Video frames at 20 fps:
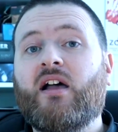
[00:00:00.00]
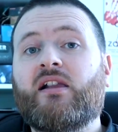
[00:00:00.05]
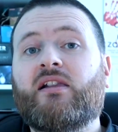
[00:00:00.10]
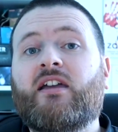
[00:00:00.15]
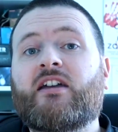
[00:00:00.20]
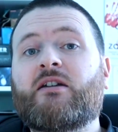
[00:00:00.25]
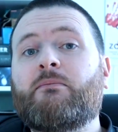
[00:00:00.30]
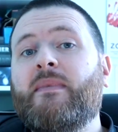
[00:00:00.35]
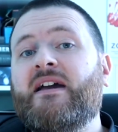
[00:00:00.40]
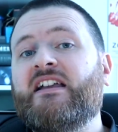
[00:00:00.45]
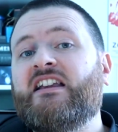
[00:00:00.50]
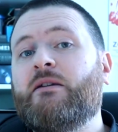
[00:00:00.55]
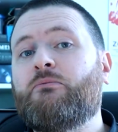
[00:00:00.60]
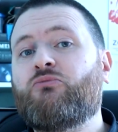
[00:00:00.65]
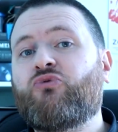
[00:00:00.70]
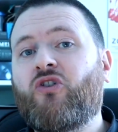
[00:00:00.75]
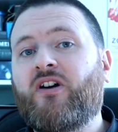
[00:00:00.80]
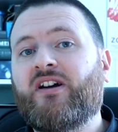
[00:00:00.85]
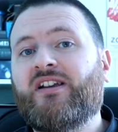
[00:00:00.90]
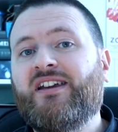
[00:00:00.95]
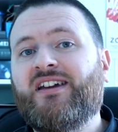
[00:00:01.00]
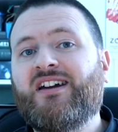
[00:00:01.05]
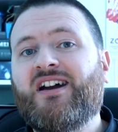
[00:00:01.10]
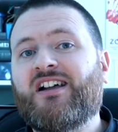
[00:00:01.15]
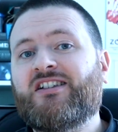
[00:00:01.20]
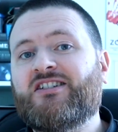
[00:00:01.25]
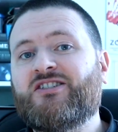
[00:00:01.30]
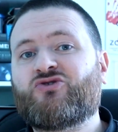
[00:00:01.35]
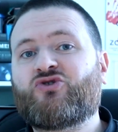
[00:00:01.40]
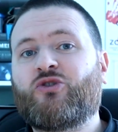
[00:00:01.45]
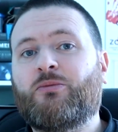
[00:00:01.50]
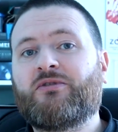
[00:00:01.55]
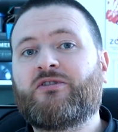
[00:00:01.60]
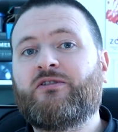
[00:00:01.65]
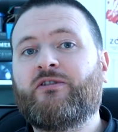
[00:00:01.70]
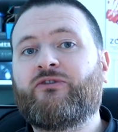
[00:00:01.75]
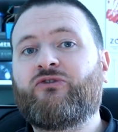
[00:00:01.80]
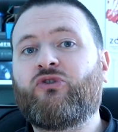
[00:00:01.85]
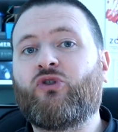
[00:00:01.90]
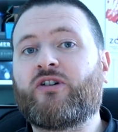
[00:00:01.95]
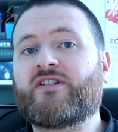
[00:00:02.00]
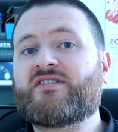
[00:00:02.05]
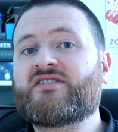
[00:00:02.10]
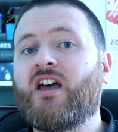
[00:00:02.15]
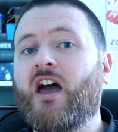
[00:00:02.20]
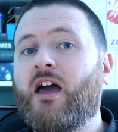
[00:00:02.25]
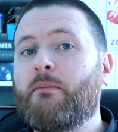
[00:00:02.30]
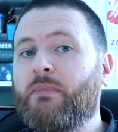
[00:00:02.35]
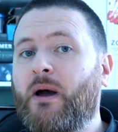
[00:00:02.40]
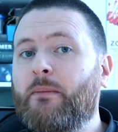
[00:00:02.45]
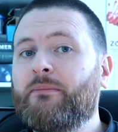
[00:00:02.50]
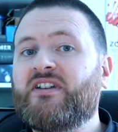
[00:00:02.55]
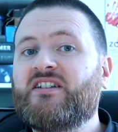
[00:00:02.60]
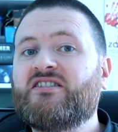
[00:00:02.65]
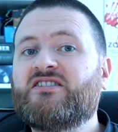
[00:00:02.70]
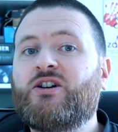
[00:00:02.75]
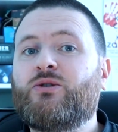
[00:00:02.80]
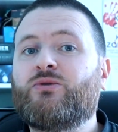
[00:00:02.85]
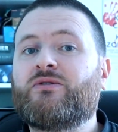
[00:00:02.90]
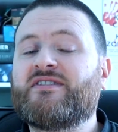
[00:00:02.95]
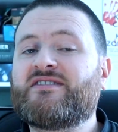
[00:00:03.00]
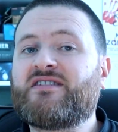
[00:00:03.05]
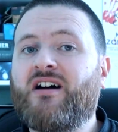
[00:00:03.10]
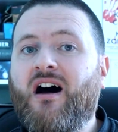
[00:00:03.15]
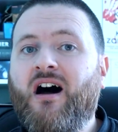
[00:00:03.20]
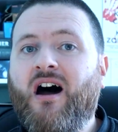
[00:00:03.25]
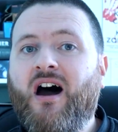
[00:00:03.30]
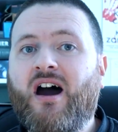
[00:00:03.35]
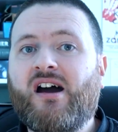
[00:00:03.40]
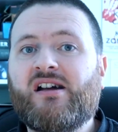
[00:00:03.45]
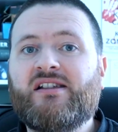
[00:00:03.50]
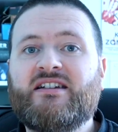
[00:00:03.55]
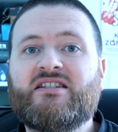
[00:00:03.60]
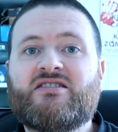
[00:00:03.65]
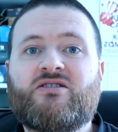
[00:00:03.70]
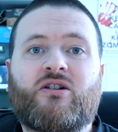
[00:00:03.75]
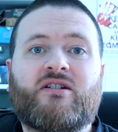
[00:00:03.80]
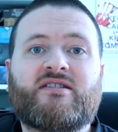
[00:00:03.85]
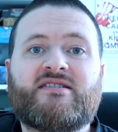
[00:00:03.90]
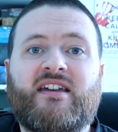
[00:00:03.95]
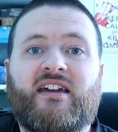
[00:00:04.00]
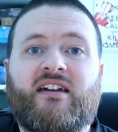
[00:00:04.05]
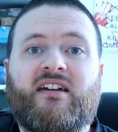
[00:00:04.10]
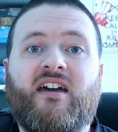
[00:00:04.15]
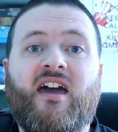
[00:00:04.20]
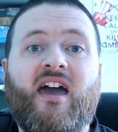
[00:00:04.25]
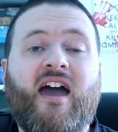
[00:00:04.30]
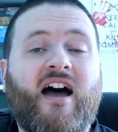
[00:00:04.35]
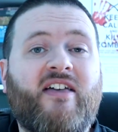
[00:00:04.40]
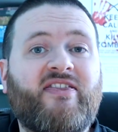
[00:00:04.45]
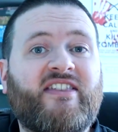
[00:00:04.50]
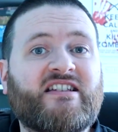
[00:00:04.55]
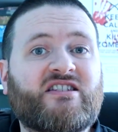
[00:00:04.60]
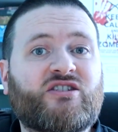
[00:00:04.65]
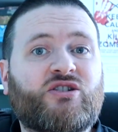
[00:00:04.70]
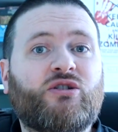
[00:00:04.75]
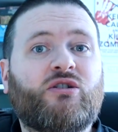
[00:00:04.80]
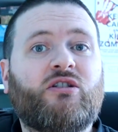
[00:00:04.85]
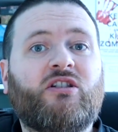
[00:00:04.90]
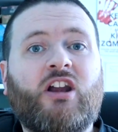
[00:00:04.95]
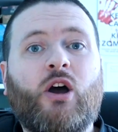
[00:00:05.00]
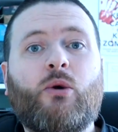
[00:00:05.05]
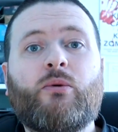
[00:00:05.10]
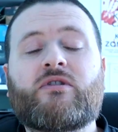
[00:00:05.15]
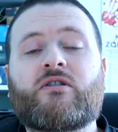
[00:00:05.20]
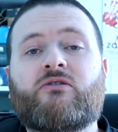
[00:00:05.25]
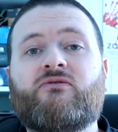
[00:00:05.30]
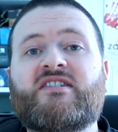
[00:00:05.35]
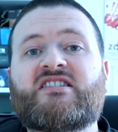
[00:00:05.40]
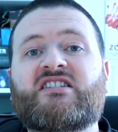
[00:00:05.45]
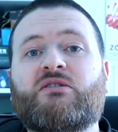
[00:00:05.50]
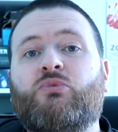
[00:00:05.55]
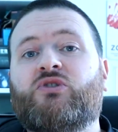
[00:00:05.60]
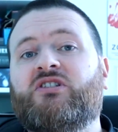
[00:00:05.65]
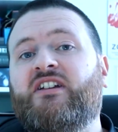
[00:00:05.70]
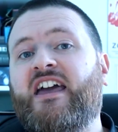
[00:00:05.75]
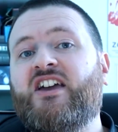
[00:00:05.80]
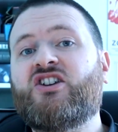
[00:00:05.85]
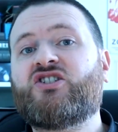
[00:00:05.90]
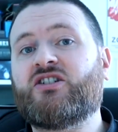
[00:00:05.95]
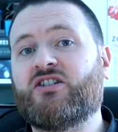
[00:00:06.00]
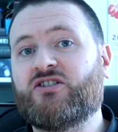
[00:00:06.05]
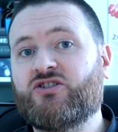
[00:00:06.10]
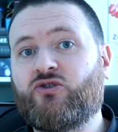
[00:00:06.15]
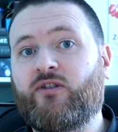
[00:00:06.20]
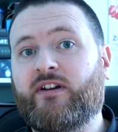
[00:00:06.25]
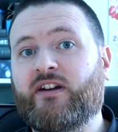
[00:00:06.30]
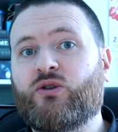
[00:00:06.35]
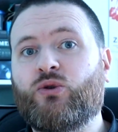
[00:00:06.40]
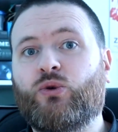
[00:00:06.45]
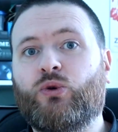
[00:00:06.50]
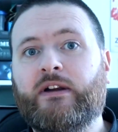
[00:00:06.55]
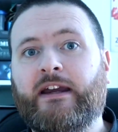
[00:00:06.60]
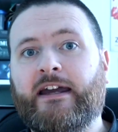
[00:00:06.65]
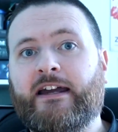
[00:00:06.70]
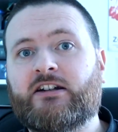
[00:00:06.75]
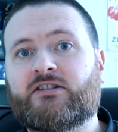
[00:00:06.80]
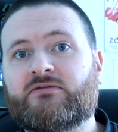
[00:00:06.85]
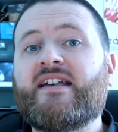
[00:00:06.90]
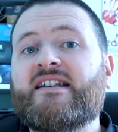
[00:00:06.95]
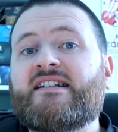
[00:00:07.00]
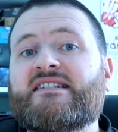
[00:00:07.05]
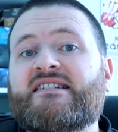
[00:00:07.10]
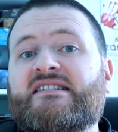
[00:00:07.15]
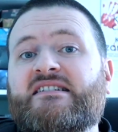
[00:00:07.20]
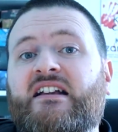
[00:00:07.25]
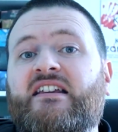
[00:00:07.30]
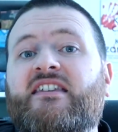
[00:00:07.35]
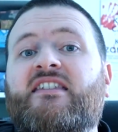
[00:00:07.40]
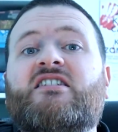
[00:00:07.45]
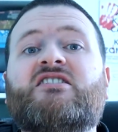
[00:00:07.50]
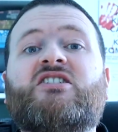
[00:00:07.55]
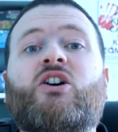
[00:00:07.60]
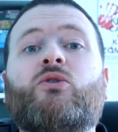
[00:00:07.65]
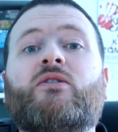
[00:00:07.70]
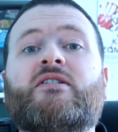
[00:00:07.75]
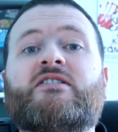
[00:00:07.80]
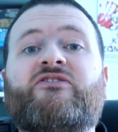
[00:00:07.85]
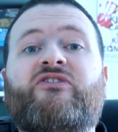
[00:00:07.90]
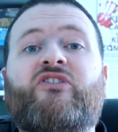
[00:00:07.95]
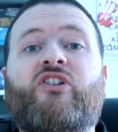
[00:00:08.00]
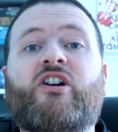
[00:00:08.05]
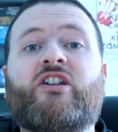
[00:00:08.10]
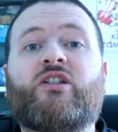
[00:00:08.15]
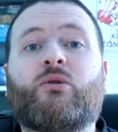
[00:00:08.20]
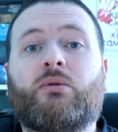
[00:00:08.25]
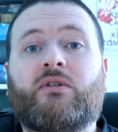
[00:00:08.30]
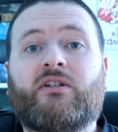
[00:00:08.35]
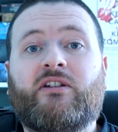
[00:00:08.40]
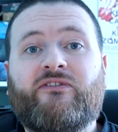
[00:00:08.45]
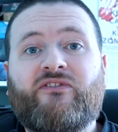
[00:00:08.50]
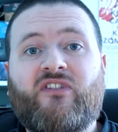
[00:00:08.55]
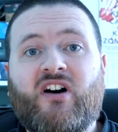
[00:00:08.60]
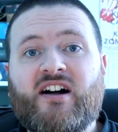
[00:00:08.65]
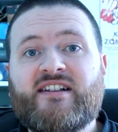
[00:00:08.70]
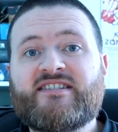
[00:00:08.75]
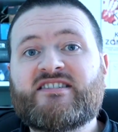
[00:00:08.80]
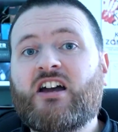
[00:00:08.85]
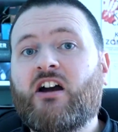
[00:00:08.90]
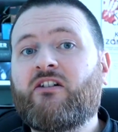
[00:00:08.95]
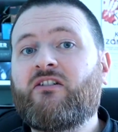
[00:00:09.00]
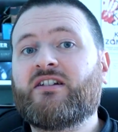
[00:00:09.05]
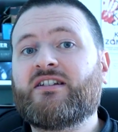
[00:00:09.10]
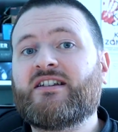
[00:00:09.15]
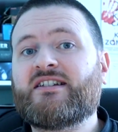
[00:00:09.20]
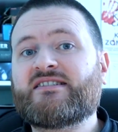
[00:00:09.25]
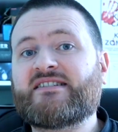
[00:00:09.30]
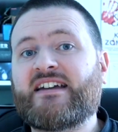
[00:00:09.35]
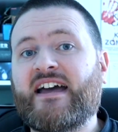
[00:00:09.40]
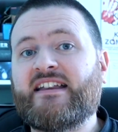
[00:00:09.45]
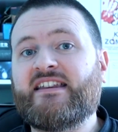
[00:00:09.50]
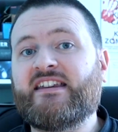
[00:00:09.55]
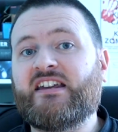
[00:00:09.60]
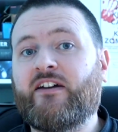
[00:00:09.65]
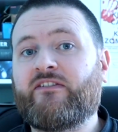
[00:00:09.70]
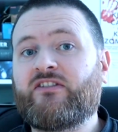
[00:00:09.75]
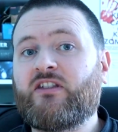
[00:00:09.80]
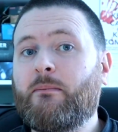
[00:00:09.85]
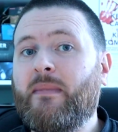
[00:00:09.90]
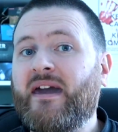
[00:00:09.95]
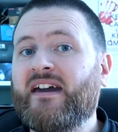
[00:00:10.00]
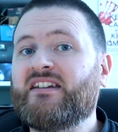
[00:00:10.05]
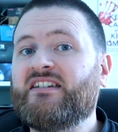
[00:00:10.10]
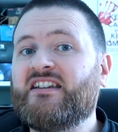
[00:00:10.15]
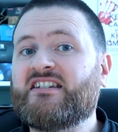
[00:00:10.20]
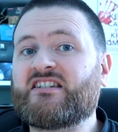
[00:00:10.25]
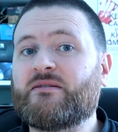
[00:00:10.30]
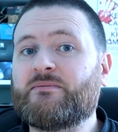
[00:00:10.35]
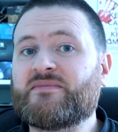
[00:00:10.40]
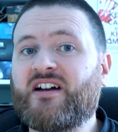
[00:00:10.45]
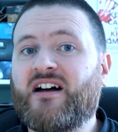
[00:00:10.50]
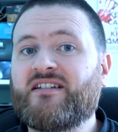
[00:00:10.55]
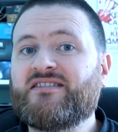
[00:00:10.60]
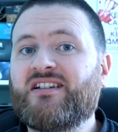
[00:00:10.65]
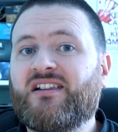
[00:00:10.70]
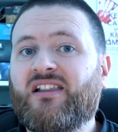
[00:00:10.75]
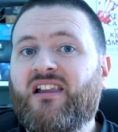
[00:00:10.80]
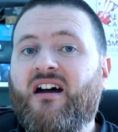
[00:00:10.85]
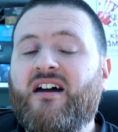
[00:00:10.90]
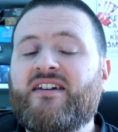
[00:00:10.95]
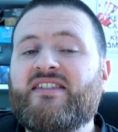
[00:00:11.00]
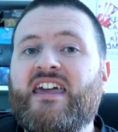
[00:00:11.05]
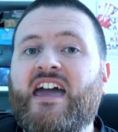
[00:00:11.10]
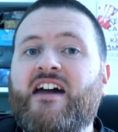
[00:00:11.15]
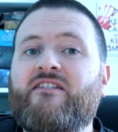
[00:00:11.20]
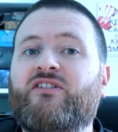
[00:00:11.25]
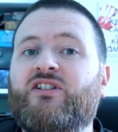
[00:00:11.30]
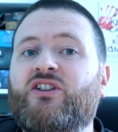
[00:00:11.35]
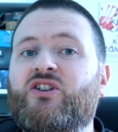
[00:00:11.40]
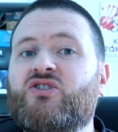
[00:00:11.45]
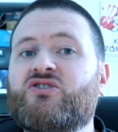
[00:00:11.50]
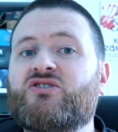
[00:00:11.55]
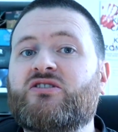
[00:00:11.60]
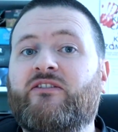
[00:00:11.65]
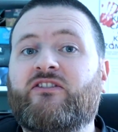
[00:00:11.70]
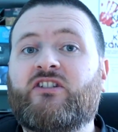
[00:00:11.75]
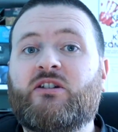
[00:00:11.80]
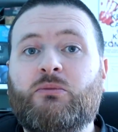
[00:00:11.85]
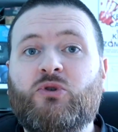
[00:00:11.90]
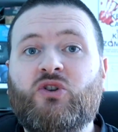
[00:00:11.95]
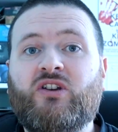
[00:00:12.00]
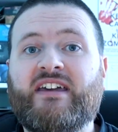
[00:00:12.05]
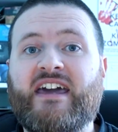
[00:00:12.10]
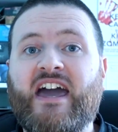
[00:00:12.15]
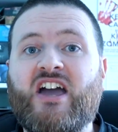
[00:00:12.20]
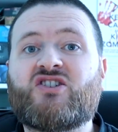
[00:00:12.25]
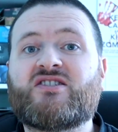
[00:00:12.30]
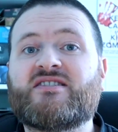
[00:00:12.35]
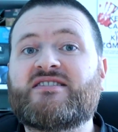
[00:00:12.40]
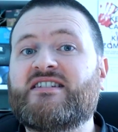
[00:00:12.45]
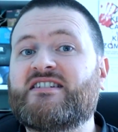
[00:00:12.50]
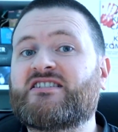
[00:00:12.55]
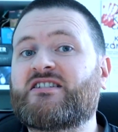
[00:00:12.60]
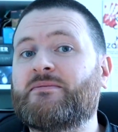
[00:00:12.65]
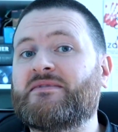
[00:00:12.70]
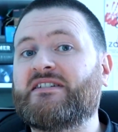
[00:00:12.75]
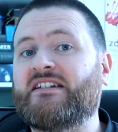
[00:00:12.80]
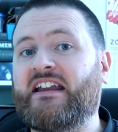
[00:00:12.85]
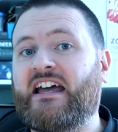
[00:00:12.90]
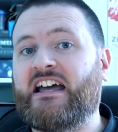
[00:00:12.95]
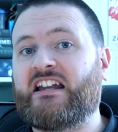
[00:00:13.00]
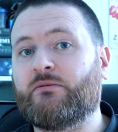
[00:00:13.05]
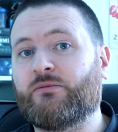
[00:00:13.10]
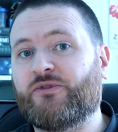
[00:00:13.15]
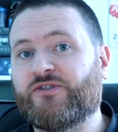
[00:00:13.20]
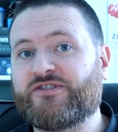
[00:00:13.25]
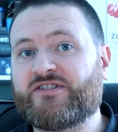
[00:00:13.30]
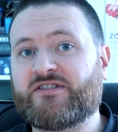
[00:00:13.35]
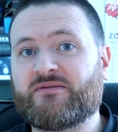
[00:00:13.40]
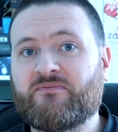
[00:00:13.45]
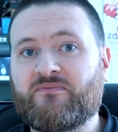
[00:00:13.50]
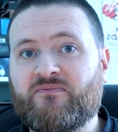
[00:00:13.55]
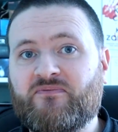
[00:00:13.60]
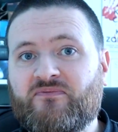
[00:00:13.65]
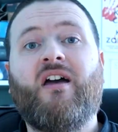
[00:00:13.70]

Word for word: Like many brightly coloured tropical frogs, pumpkin toadlets are highly toxic, and this could lower the risk of predation during calling. Studying the toadlets further will advance our understanding of the mechanisms underlying the evolution of communication systems in animals.